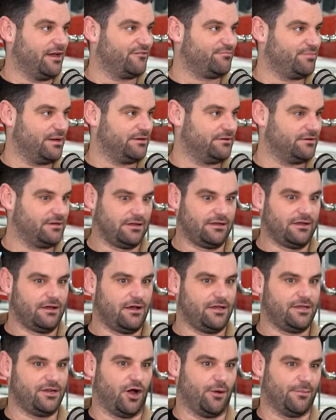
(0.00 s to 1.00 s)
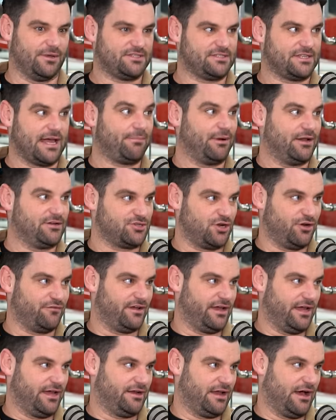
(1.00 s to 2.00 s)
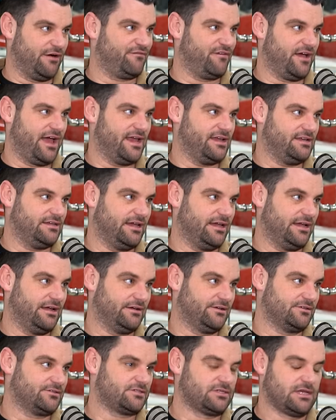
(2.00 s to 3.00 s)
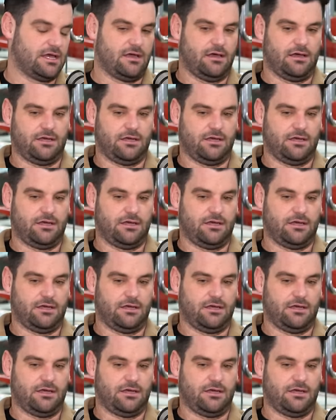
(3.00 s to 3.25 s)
I've been, you know, I'm established over here now for 8 years,